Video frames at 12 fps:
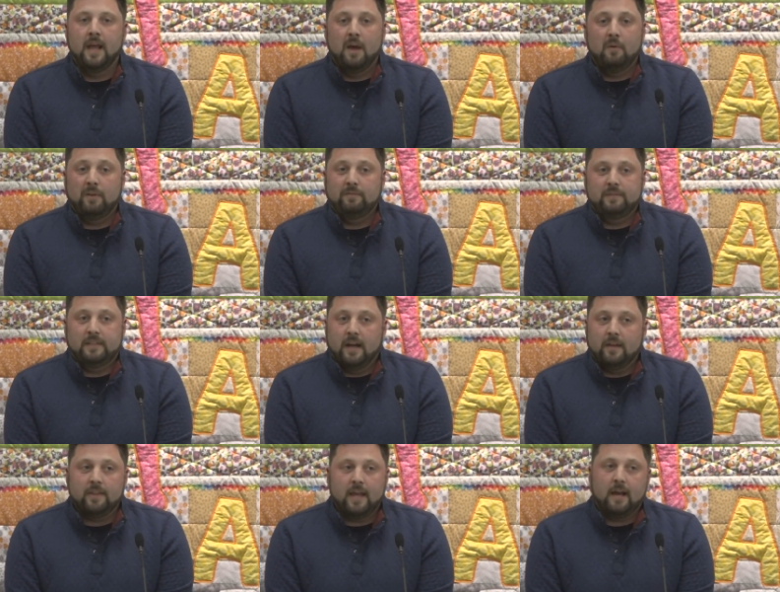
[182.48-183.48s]
We've
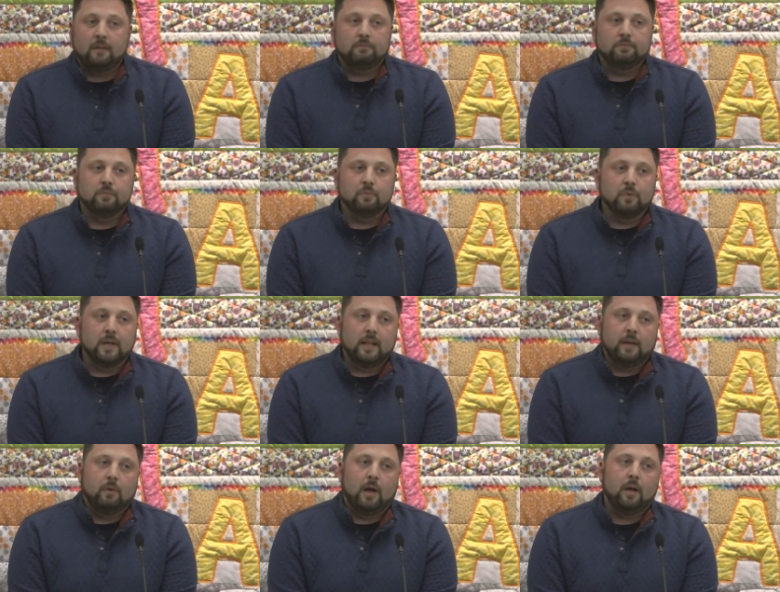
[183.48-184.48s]
done that
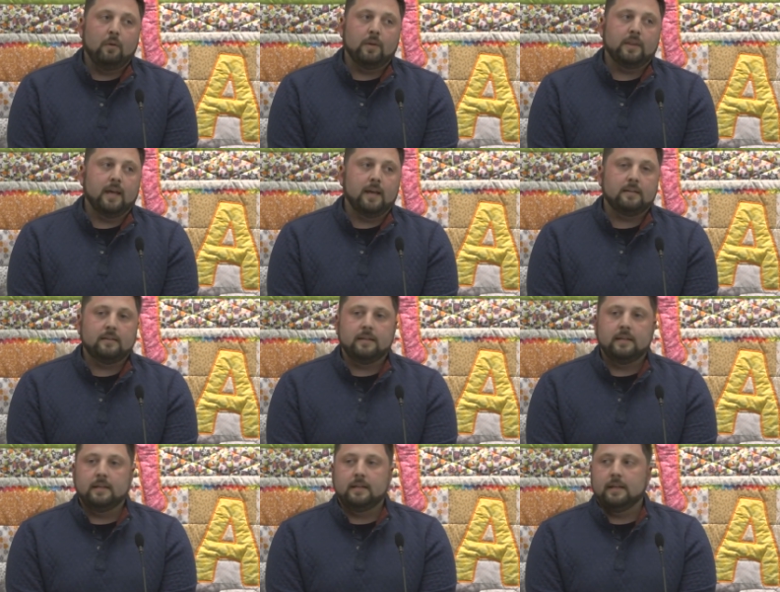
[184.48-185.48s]
really well with
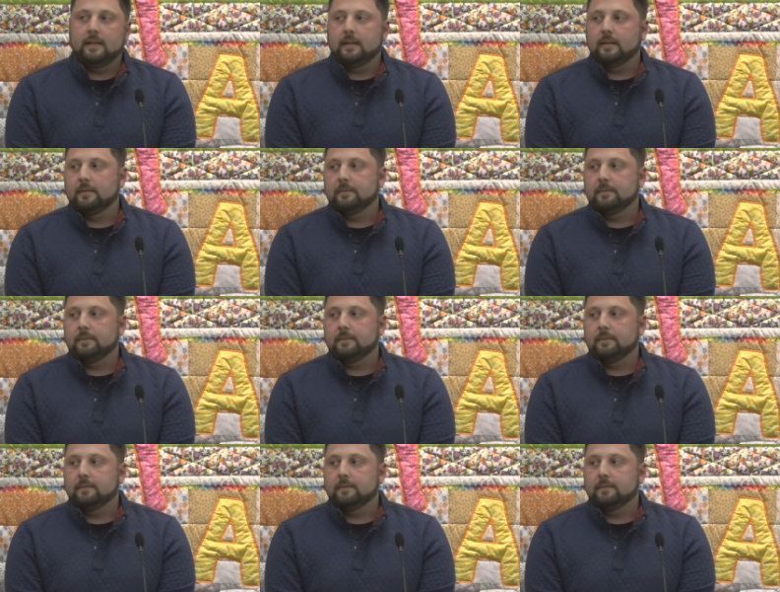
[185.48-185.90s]
ICDD.